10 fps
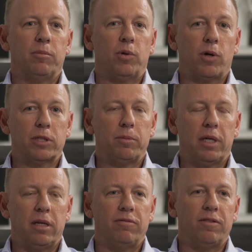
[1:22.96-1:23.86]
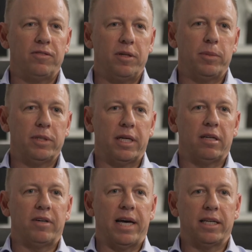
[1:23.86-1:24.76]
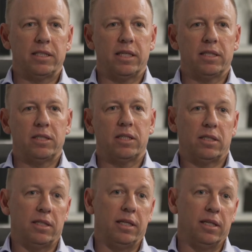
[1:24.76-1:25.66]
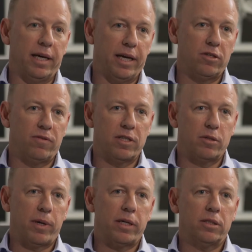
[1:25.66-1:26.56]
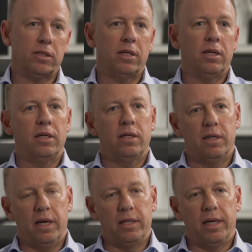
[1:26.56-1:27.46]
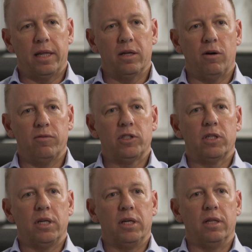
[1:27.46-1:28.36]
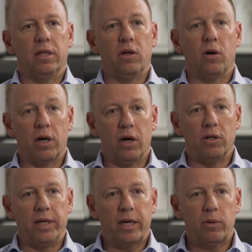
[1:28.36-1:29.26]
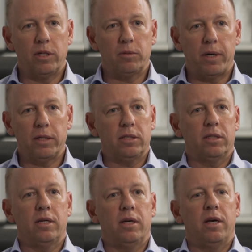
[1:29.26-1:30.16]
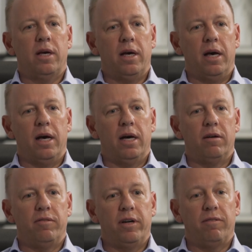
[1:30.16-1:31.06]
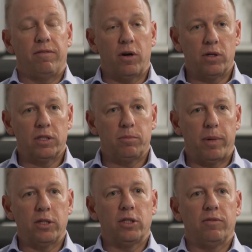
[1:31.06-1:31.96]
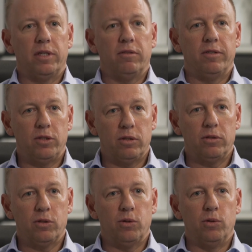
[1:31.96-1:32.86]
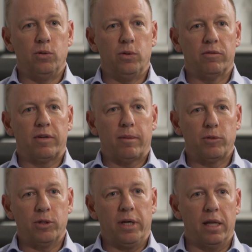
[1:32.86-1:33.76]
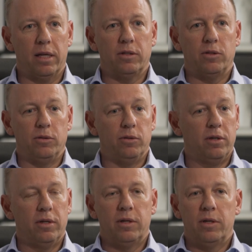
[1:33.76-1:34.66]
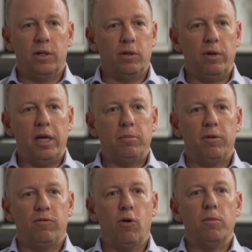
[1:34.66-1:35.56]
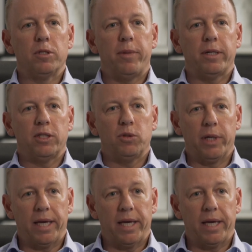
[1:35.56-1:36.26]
Approximately 50% of our assets sit in the hedge fund space and the other, obviously, in the long-only equity space. A very focused bunch of individuals who have come together to really perform as best as we